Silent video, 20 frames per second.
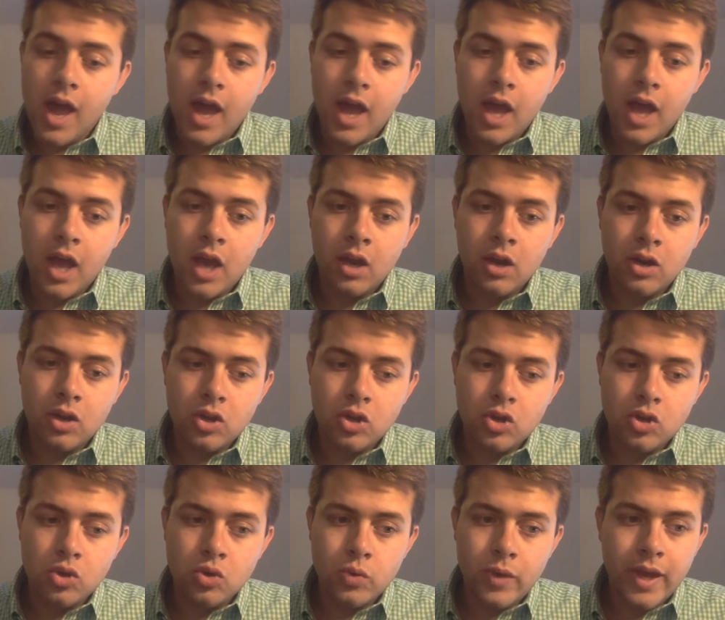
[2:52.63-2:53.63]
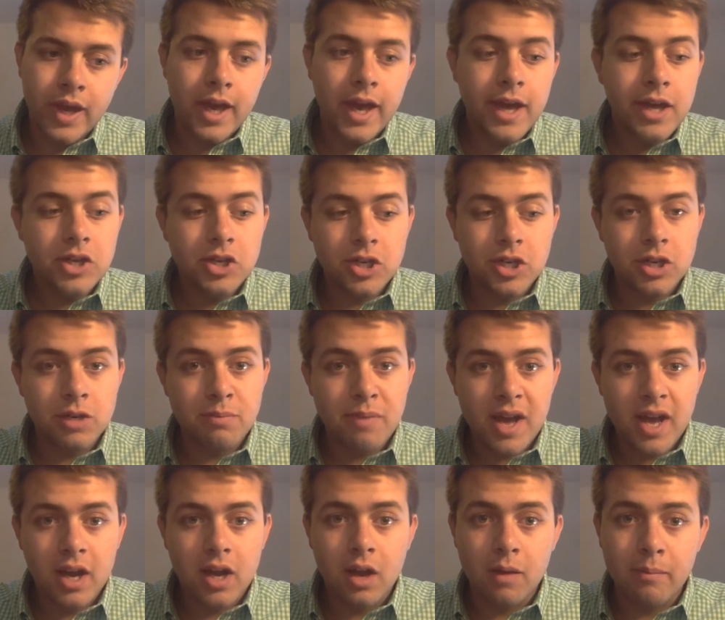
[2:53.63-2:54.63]
and you engage in a
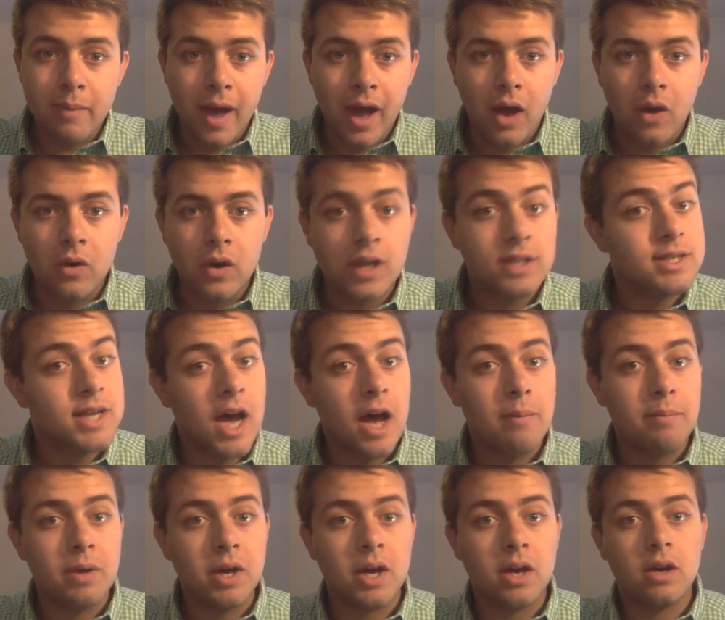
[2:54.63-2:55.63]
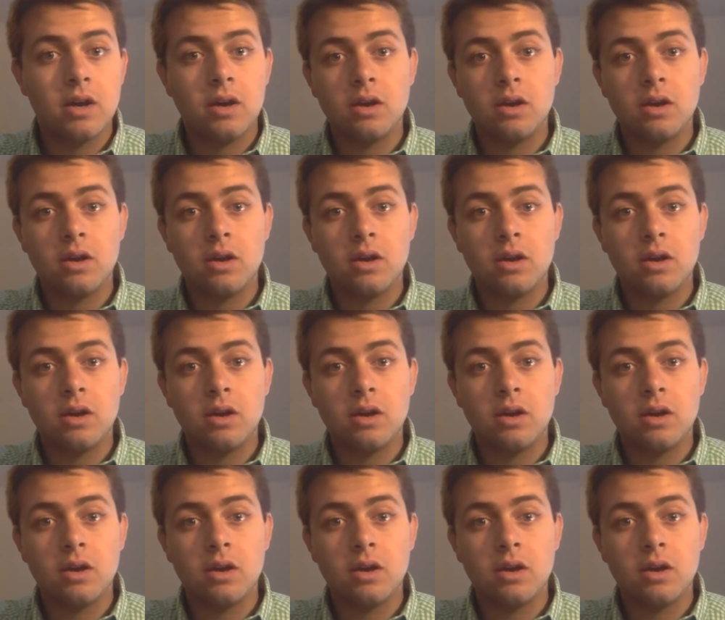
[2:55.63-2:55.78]
debate about a topic,